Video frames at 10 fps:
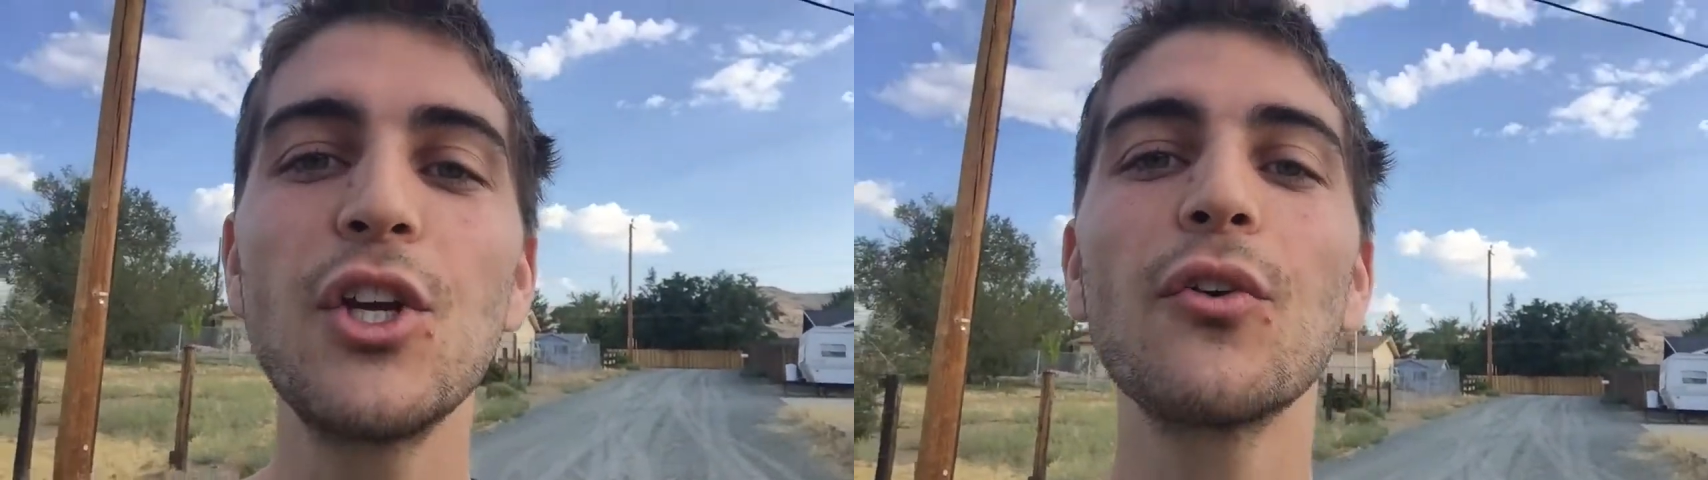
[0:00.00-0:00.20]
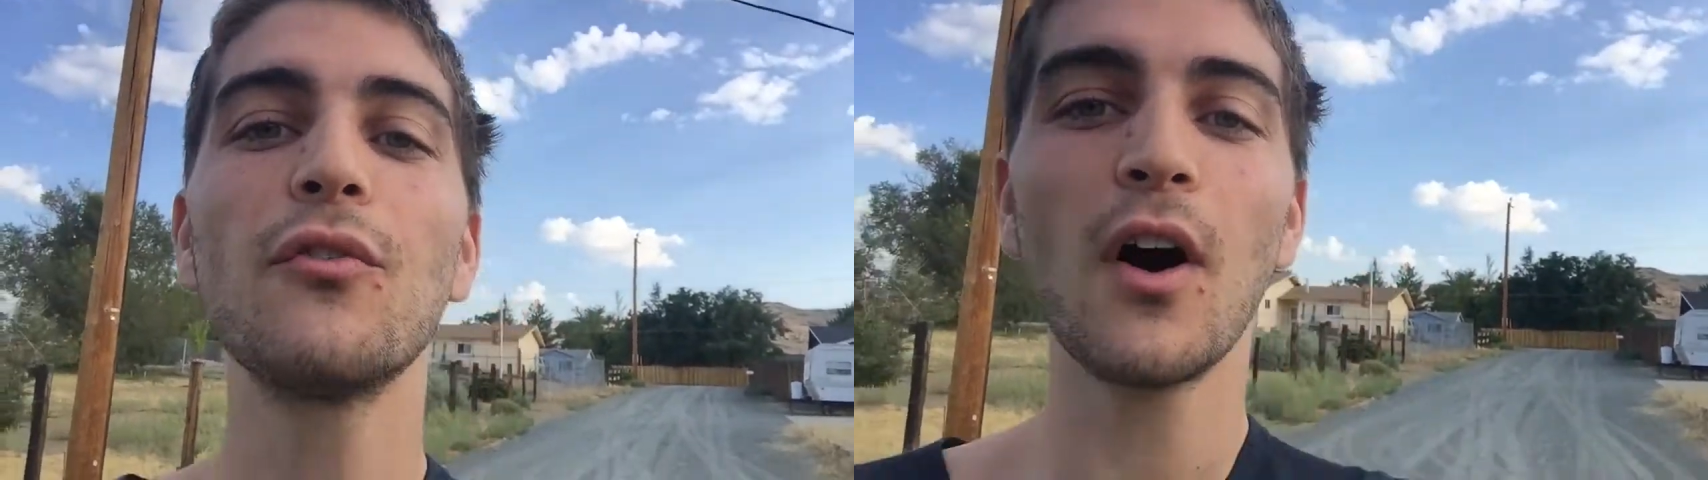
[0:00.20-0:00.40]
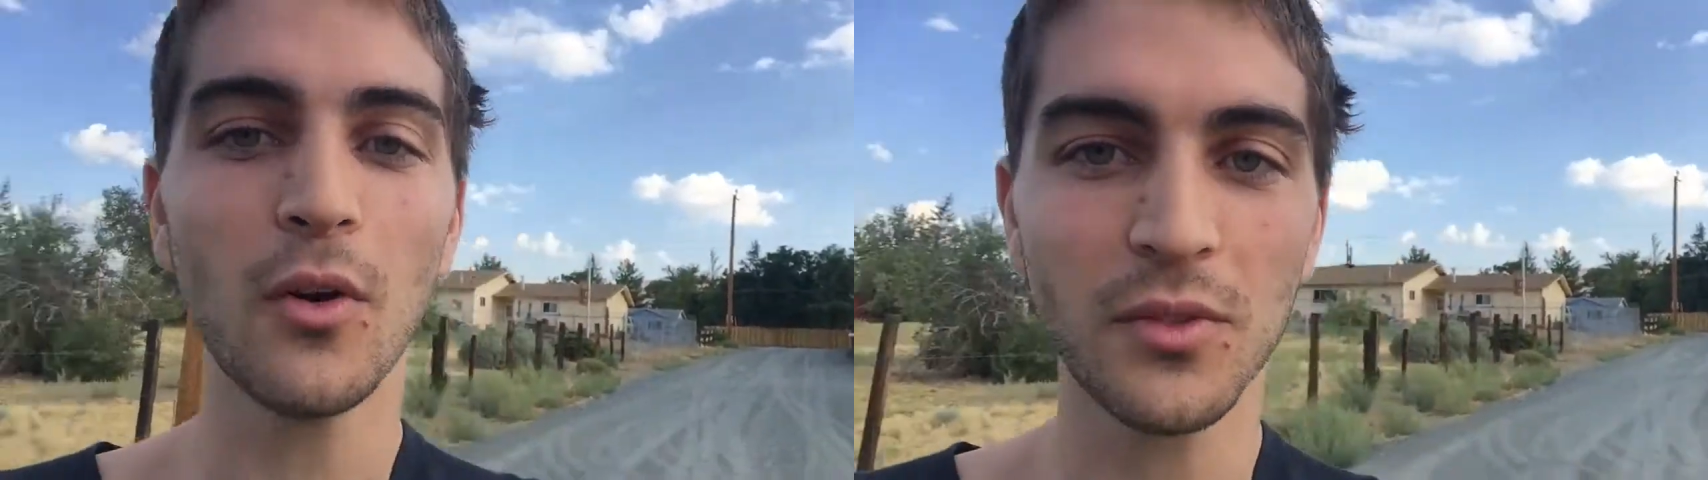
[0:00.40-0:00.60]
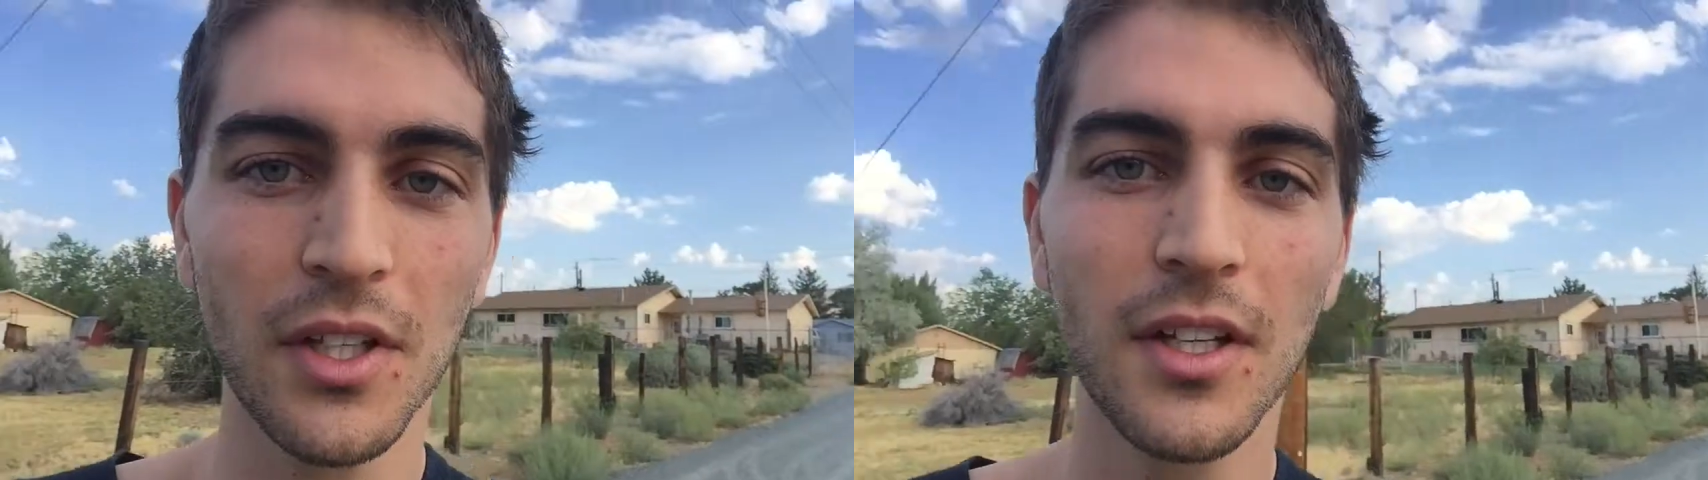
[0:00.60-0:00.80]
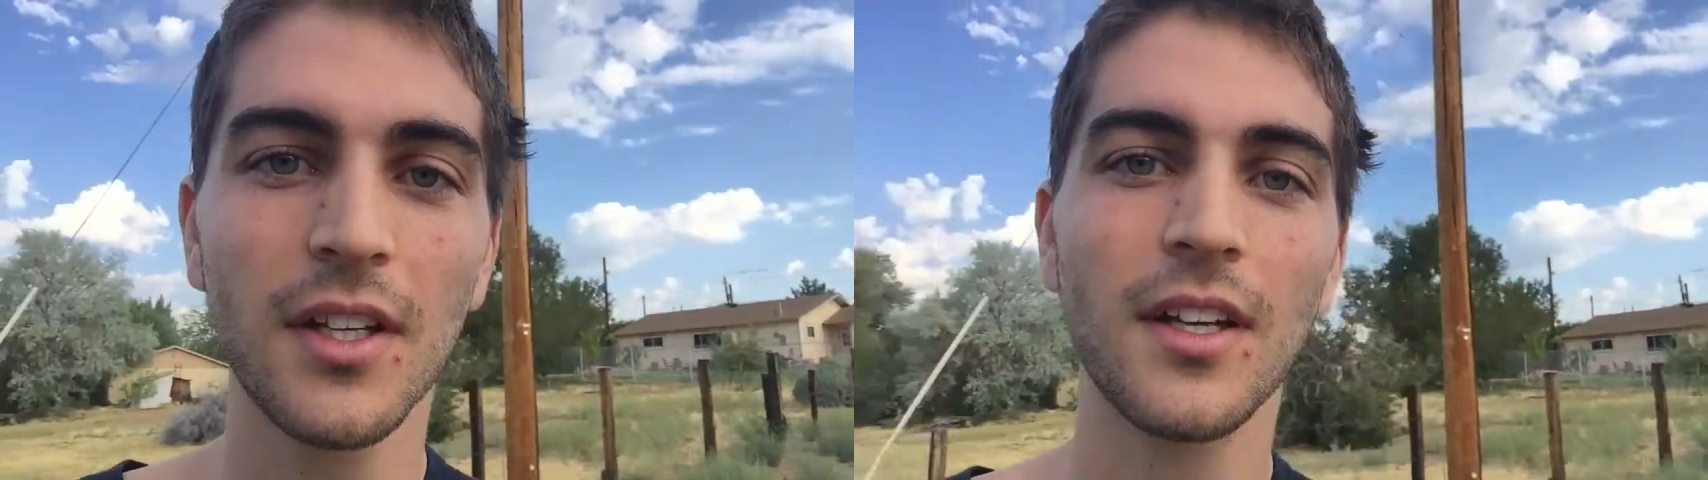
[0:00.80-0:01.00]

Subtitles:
your vote.